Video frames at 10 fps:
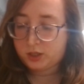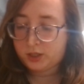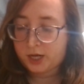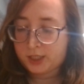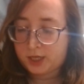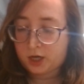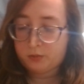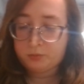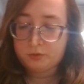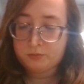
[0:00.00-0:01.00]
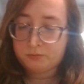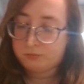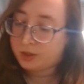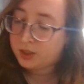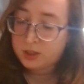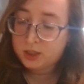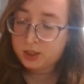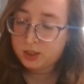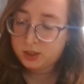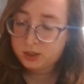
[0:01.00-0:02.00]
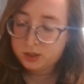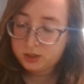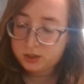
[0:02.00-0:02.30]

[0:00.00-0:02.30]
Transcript: a 9-type mini league.